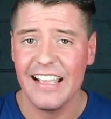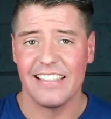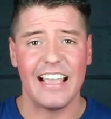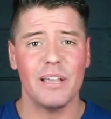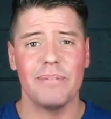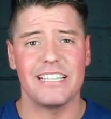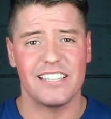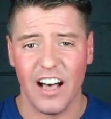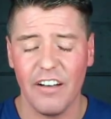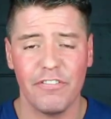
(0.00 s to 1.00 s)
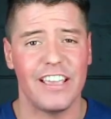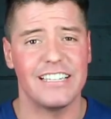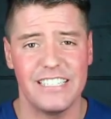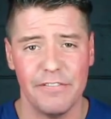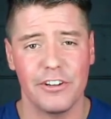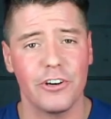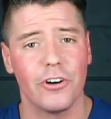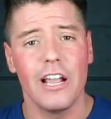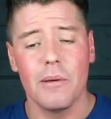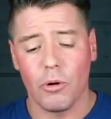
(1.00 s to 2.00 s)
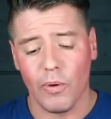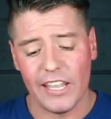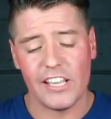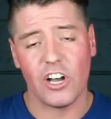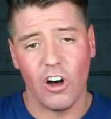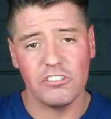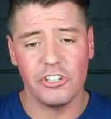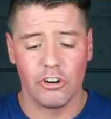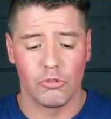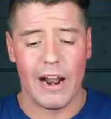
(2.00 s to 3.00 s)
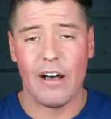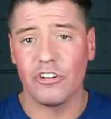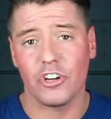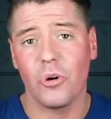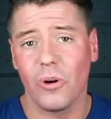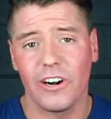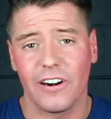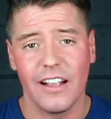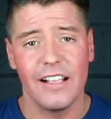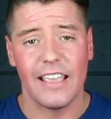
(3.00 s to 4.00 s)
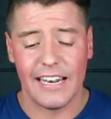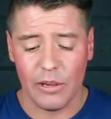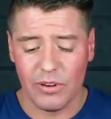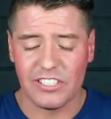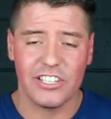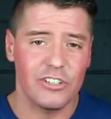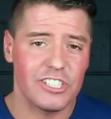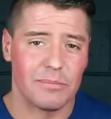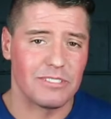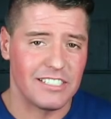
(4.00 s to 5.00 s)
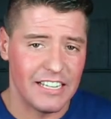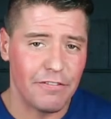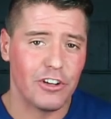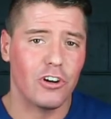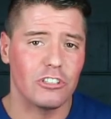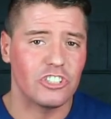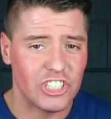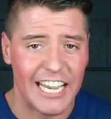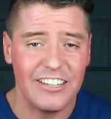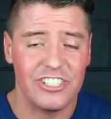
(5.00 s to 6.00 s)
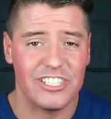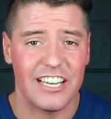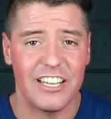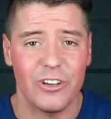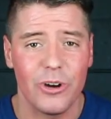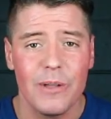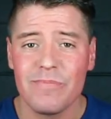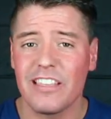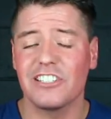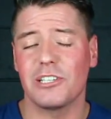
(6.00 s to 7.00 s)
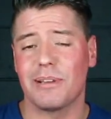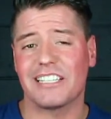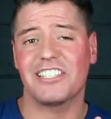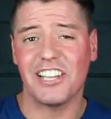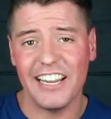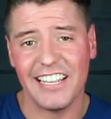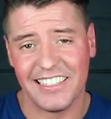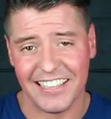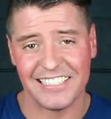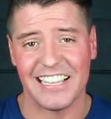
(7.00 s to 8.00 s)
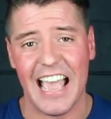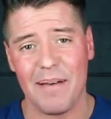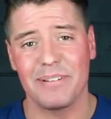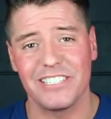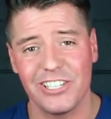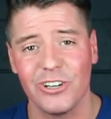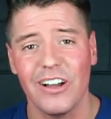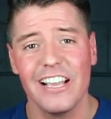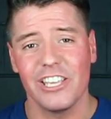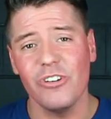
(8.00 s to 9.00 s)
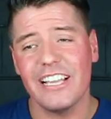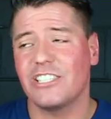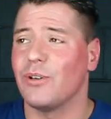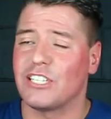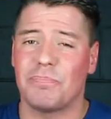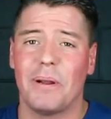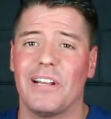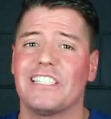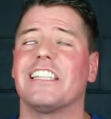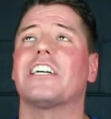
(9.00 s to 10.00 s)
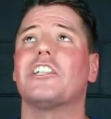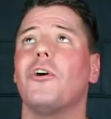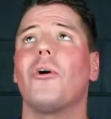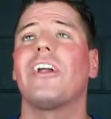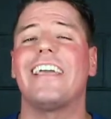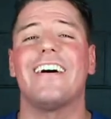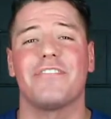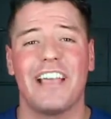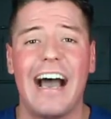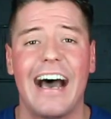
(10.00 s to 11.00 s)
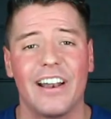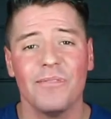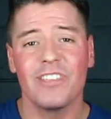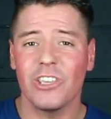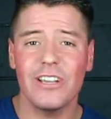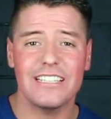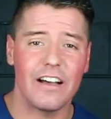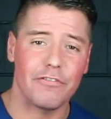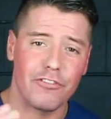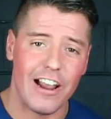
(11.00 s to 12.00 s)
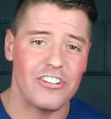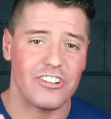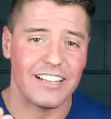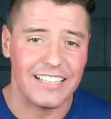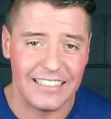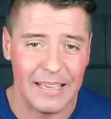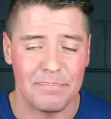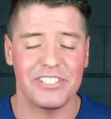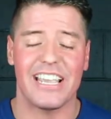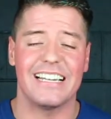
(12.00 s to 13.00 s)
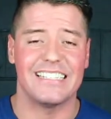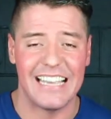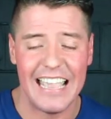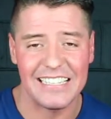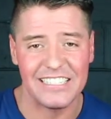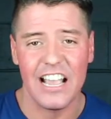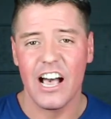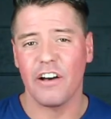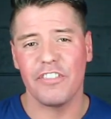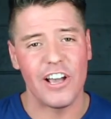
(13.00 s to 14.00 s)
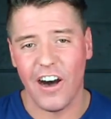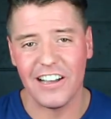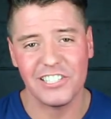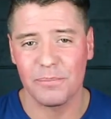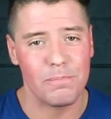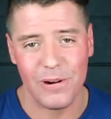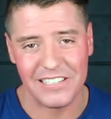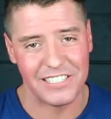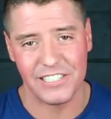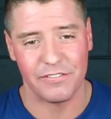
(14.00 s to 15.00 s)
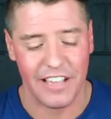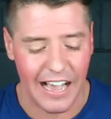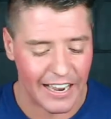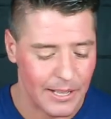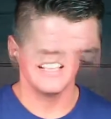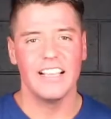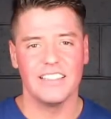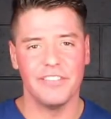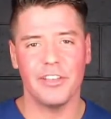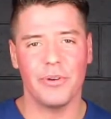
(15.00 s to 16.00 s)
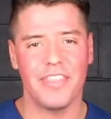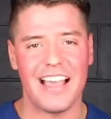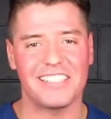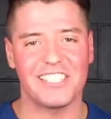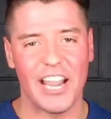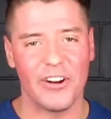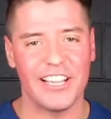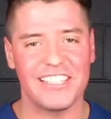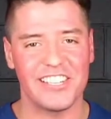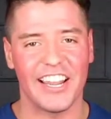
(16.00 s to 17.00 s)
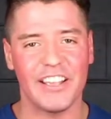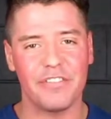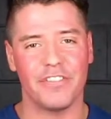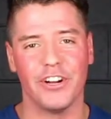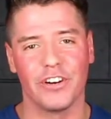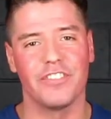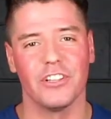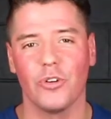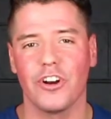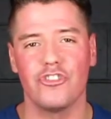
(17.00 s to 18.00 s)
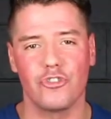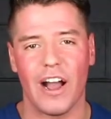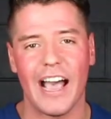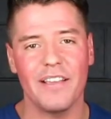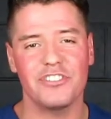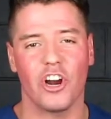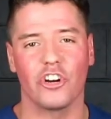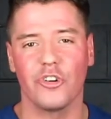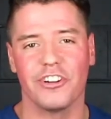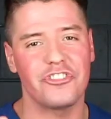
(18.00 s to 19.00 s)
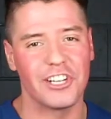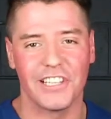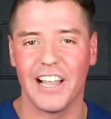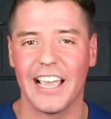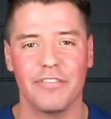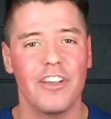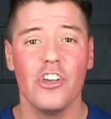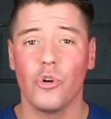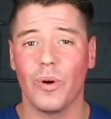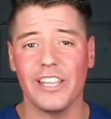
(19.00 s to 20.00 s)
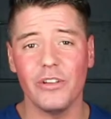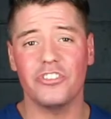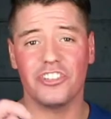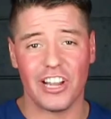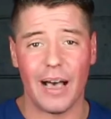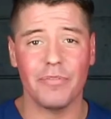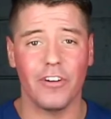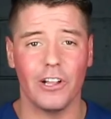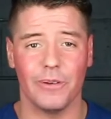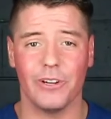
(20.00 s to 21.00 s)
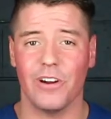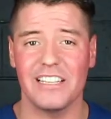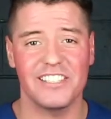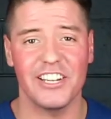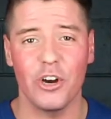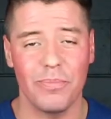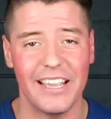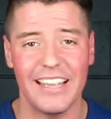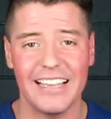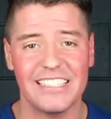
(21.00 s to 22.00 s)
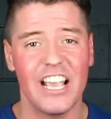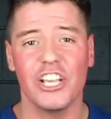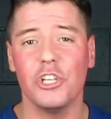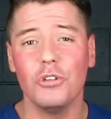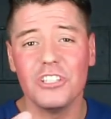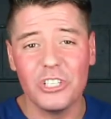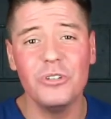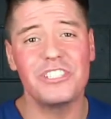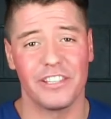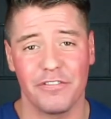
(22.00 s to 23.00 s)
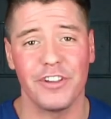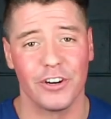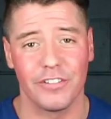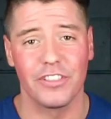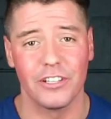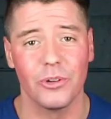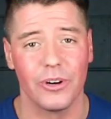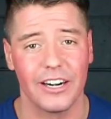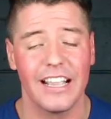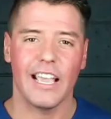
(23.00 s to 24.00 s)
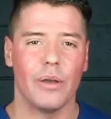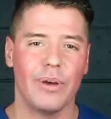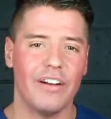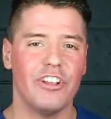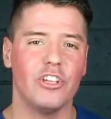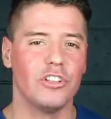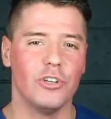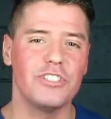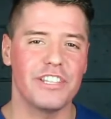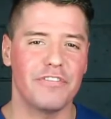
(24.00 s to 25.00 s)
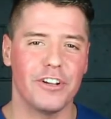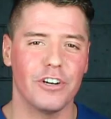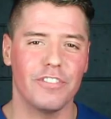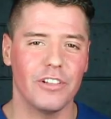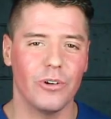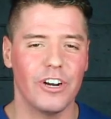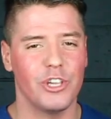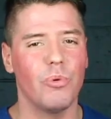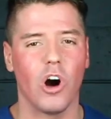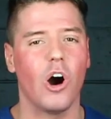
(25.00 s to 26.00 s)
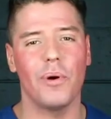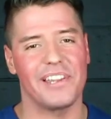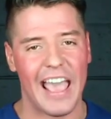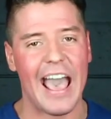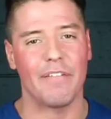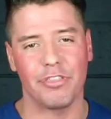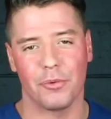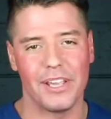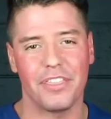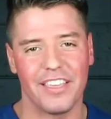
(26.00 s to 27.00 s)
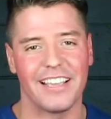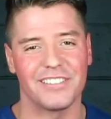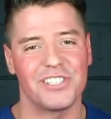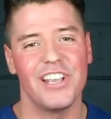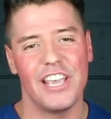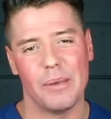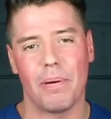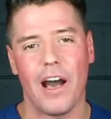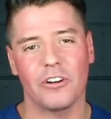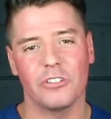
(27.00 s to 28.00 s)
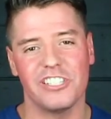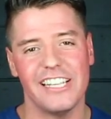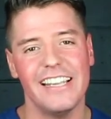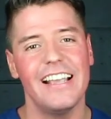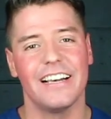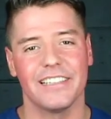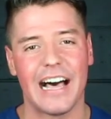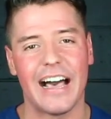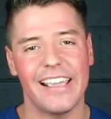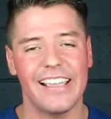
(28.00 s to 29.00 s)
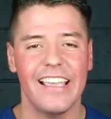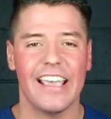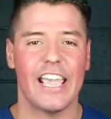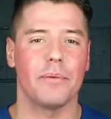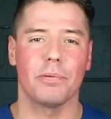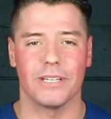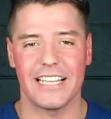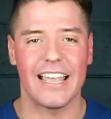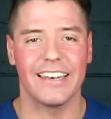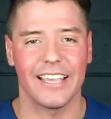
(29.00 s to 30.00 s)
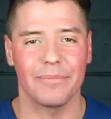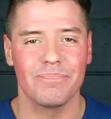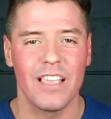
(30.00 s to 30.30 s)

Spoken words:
That can be tough and difficult, but when he calls you to round a corner and he wants to do some difficult changes in you, there's some exciting things that happen too. You get to experience the glory of God. You get a fresh glimpse and taste of the awesome presence of God. Living with that scary, exciting fear of the Lord drives our Christian life. When you stop following Christ in obedience, you lose the fear of the Lord. And whenever you lose the fear of the Lord, you will always have three things: hypocrisy, lying, and pretending.